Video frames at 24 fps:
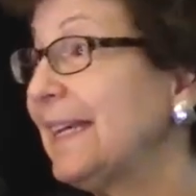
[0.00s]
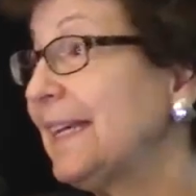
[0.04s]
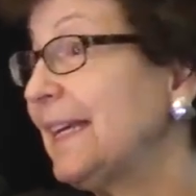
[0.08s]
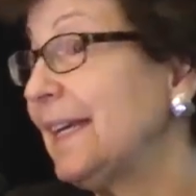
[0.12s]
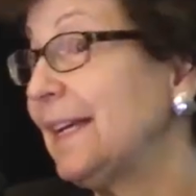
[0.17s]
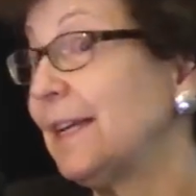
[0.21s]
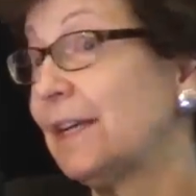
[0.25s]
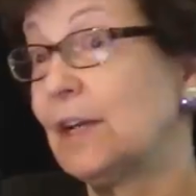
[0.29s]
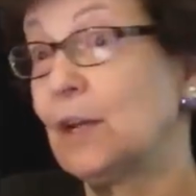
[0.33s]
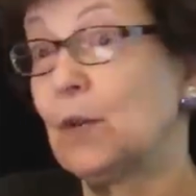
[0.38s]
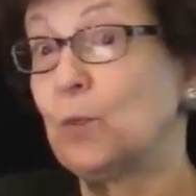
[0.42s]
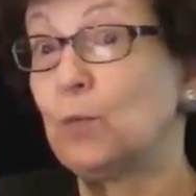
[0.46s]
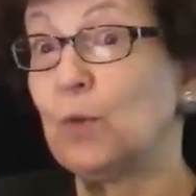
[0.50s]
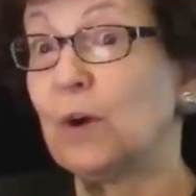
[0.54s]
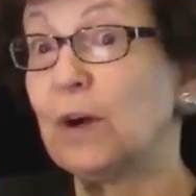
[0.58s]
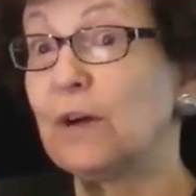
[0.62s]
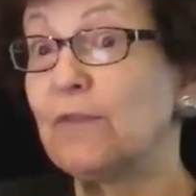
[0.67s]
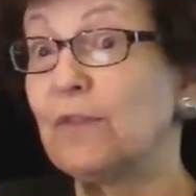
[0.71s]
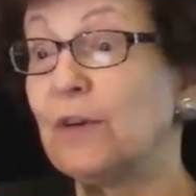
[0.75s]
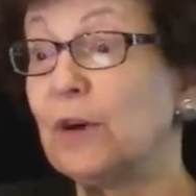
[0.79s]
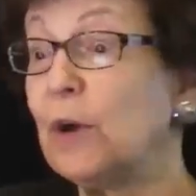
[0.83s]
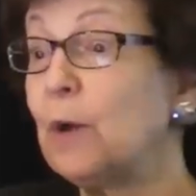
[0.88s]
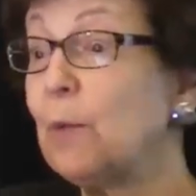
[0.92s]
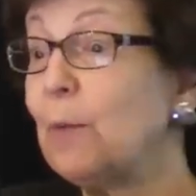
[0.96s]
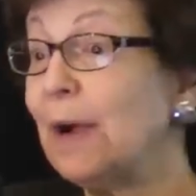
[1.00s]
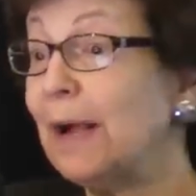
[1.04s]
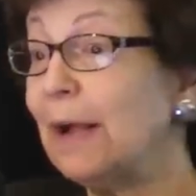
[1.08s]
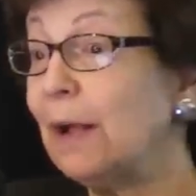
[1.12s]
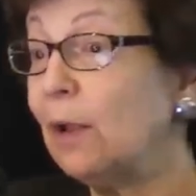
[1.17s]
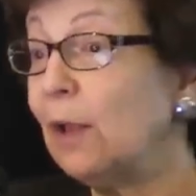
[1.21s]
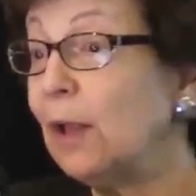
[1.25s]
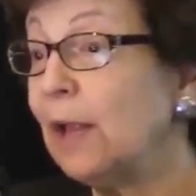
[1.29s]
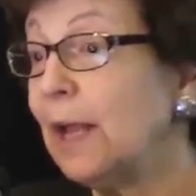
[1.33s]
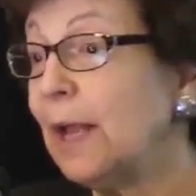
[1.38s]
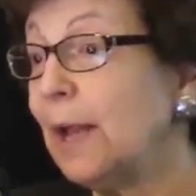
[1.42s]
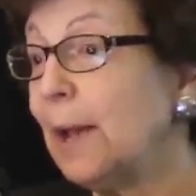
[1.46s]
it can work very
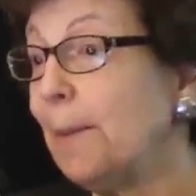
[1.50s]
well.